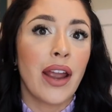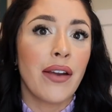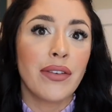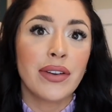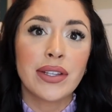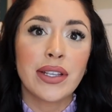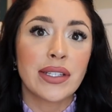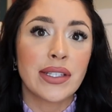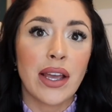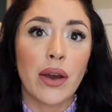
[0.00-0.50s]
ever
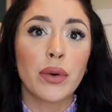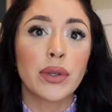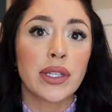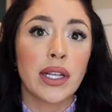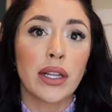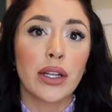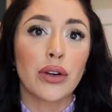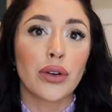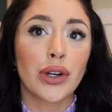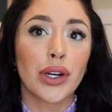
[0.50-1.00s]
since I was a
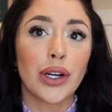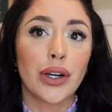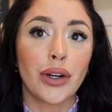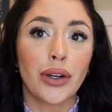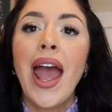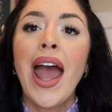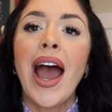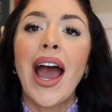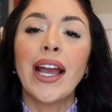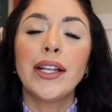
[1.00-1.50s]
little girl.
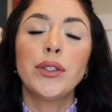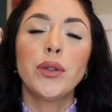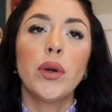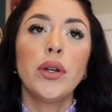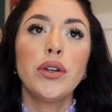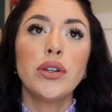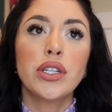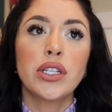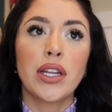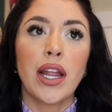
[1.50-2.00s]
I do
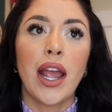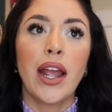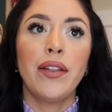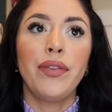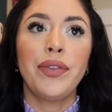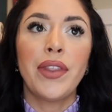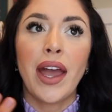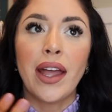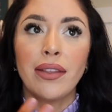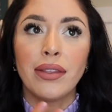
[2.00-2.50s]

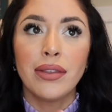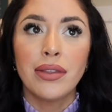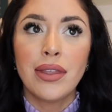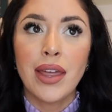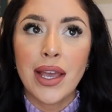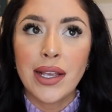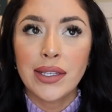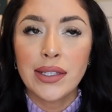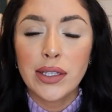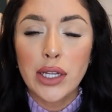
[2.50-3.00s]
understand that
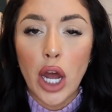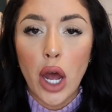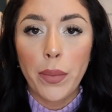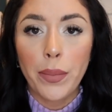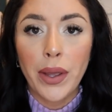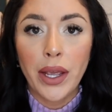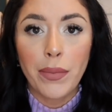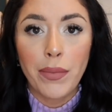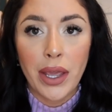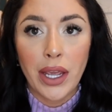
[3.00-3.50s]
this
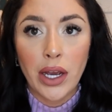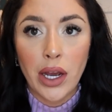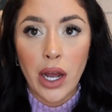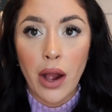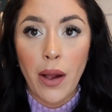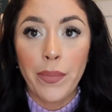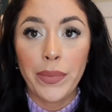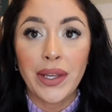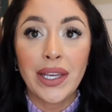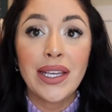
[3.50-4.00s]
topic may
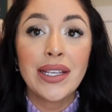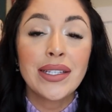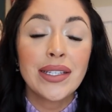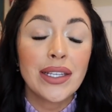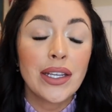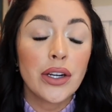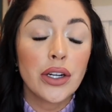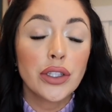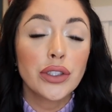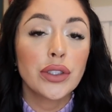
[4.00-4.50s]
come
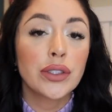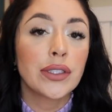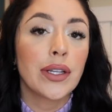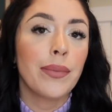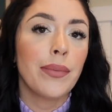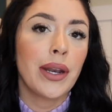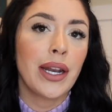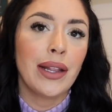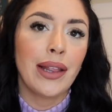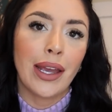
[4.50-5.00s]
easier to
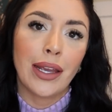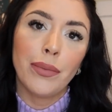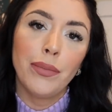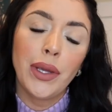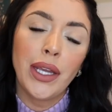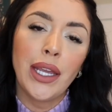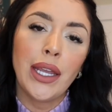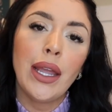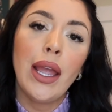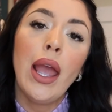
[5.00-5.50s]
somebody like
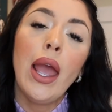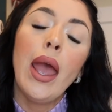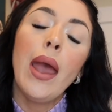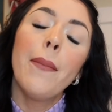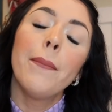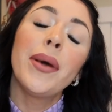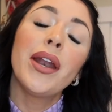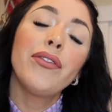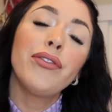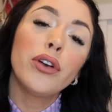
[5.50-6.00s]
me,
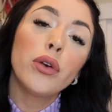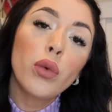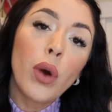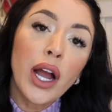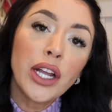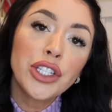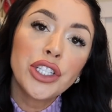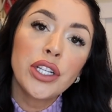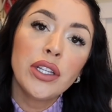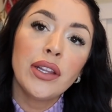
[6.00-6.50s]
but if you're
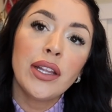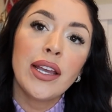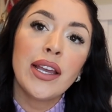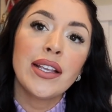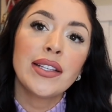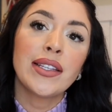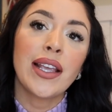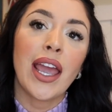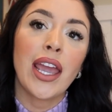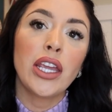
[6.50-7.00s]
watching
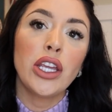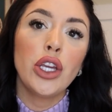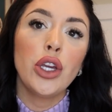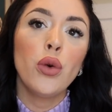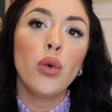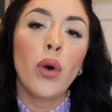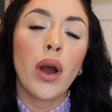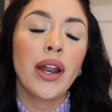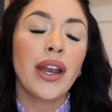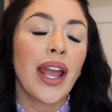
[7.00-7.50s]
this and you
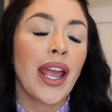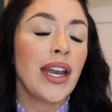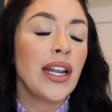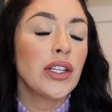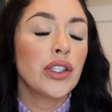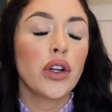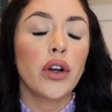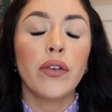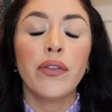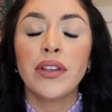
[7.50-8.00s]
want any
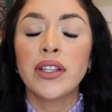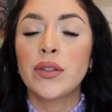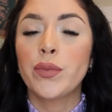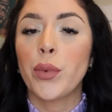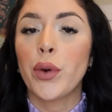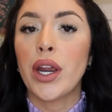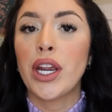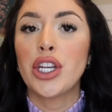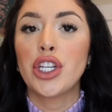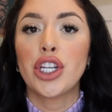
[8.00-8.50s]
sort of
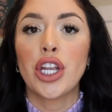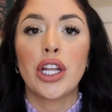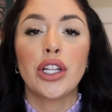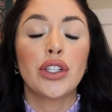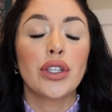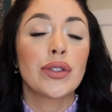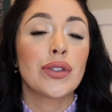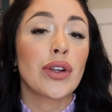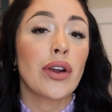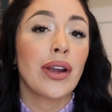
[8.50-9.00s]
inspiration
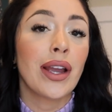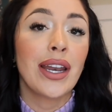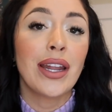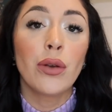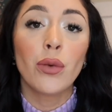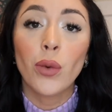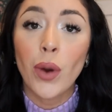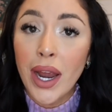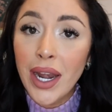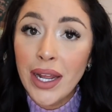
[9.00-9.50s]
to start
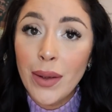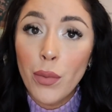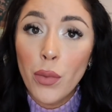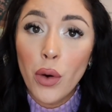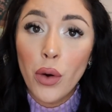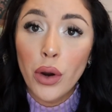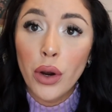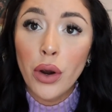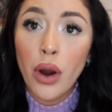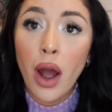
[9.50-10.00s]
getting ready
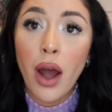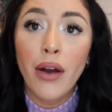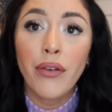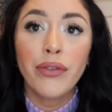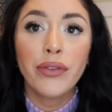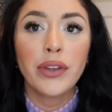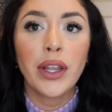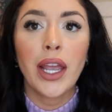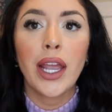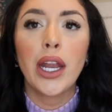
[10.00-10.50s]
more
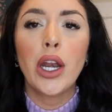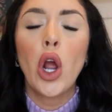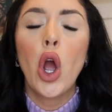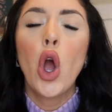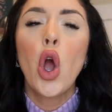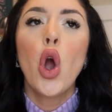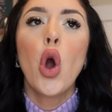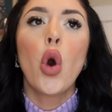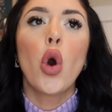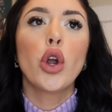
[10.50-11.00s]
often,
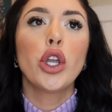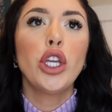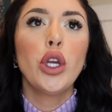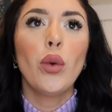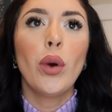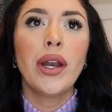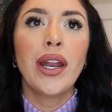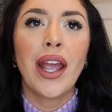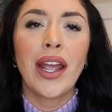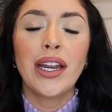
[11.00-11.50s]
or you
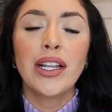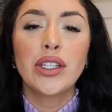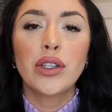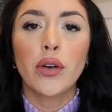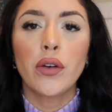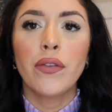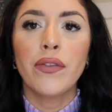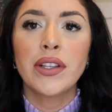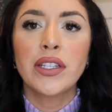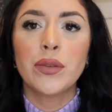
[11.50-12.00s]
want any
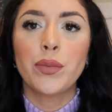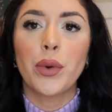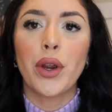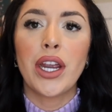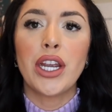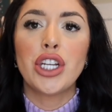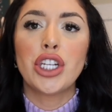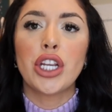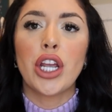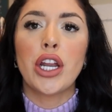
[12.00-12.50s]
sort of
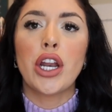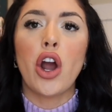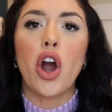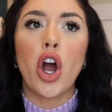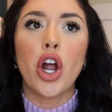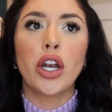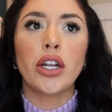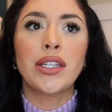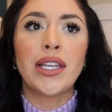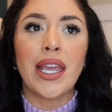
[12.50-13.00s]
inspiration
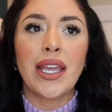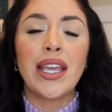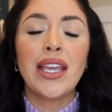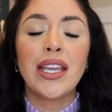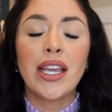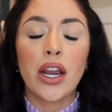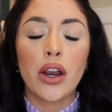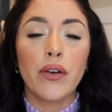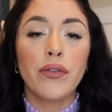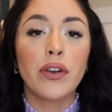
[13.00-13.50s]
on taking
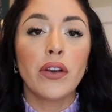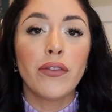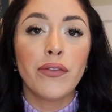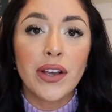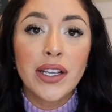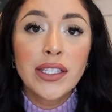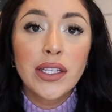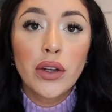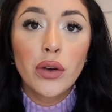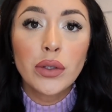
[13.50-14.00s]
care of your
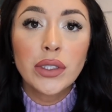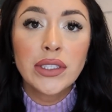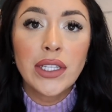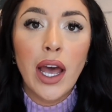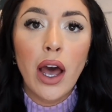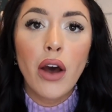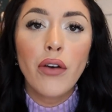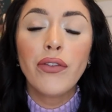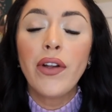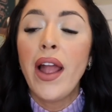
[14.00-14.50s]
physical
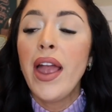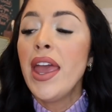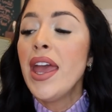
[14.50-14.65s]
self,